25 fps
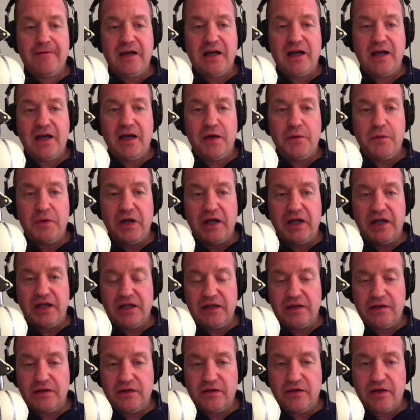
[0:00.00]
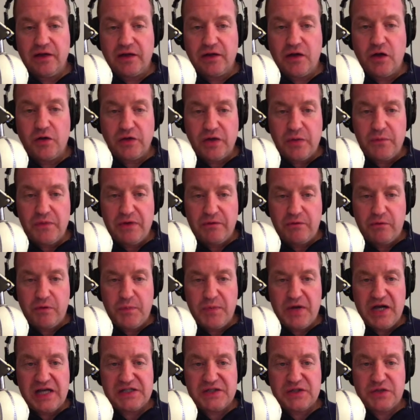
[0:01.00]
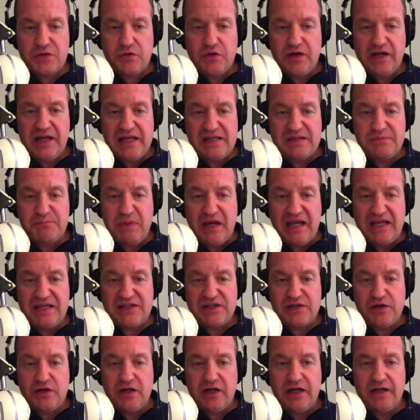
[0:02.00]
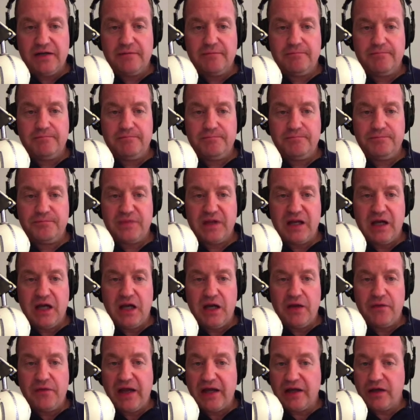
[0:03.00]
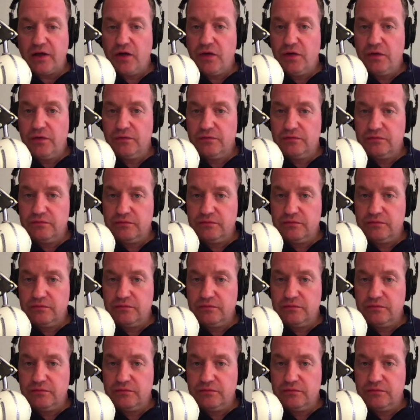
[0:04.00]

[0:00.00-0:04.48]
and the code commit repository is based on that code